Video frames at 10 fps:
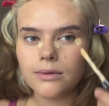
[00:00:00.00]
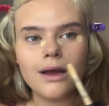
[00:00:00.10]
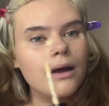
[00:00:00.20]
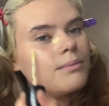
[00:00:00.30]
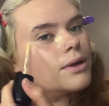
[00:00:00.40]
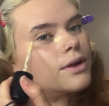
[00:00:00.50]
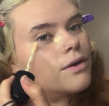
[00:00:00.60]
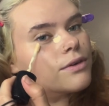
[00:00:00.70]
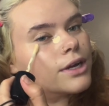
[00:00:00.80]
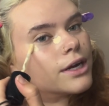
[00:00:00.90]
I'm like
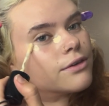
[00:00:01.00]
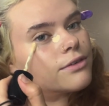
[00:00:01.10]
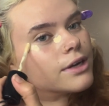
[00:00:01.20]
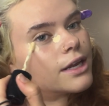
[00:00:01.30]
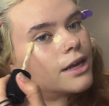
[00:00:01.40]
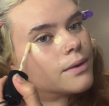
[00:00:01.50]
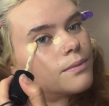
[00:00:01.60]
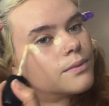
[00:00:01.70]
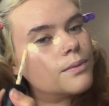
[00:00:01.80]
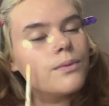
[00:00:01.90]
over here
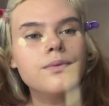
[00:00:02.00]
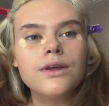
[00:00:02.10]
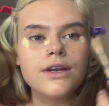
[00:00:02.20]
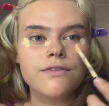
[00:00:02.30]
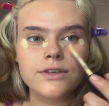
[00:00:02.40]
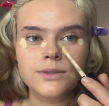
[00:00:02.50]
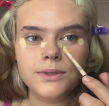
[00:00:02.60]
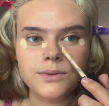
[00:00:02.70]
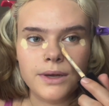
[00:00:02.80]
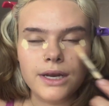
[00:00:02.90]
forgetting the difference
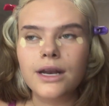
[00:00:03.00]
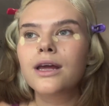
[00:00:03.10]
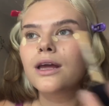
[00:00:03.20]
between